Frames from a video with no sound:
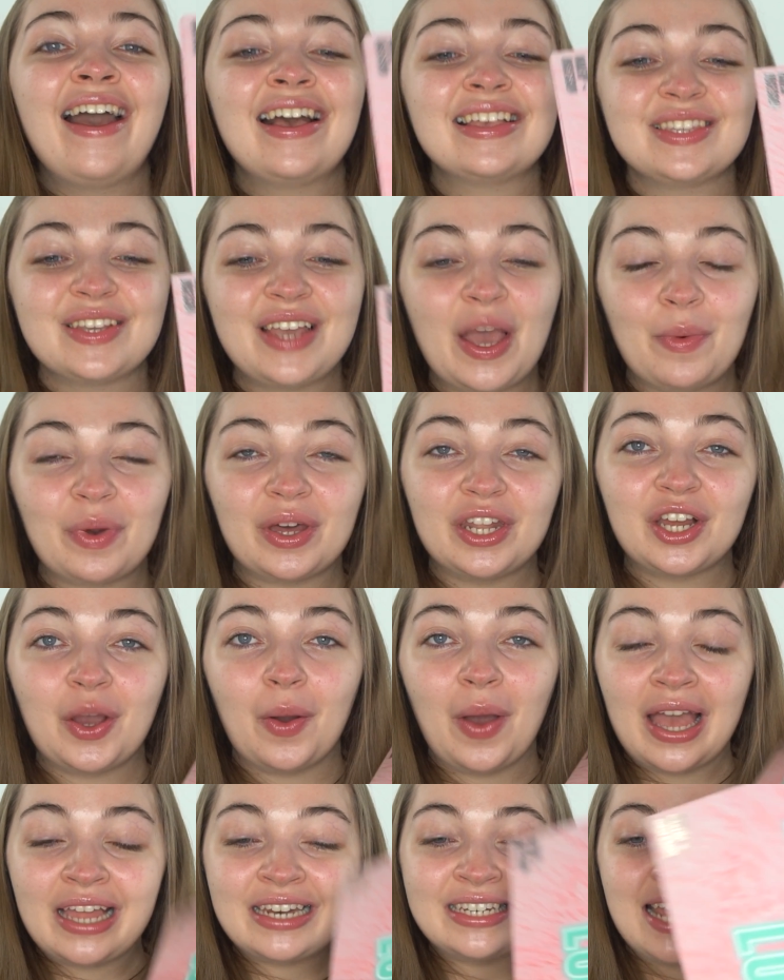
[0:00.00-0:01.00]
So yeah, we're going to go
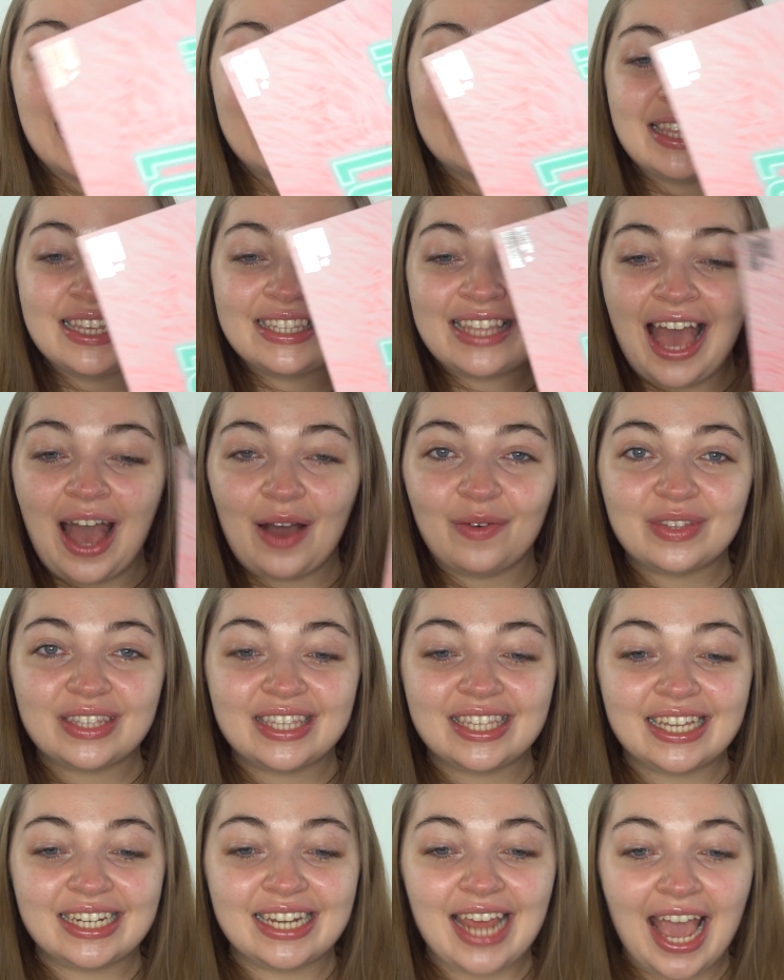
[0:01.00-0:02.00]
ahead and test this out
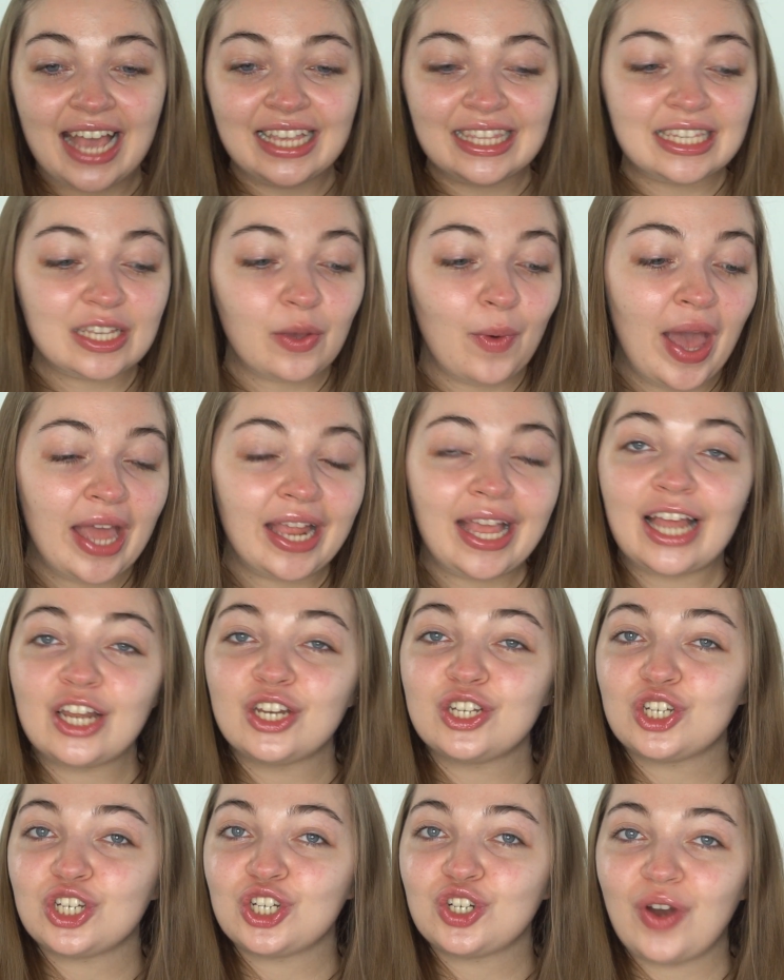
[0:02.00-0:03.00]
today. So let's go ahead and
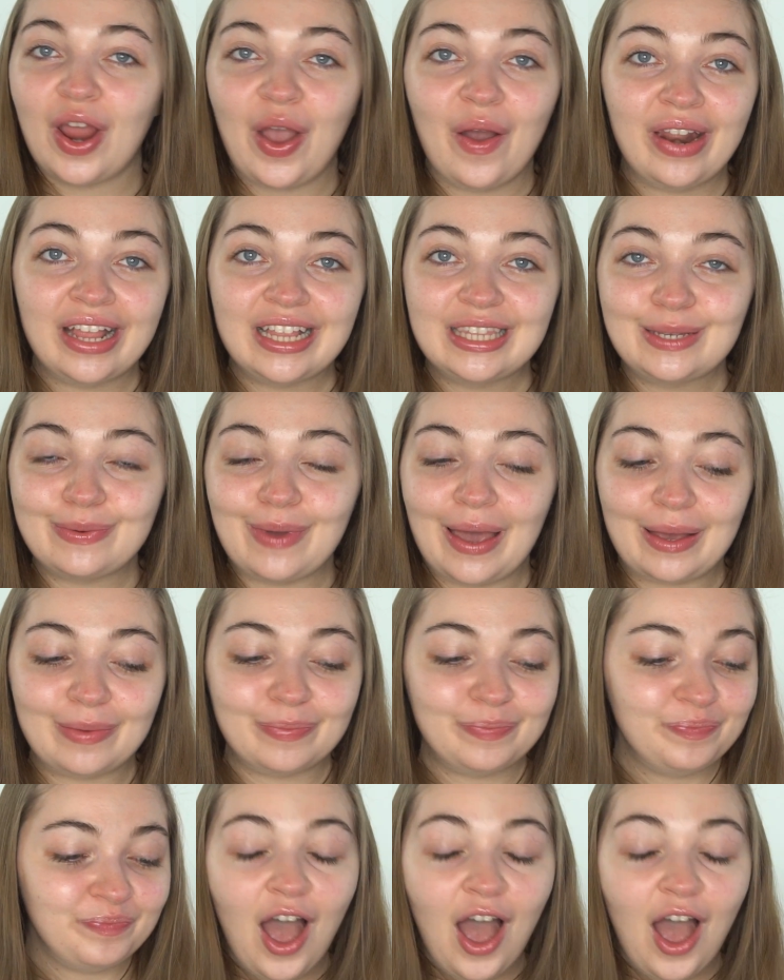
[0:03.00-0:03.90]
get straight on into it.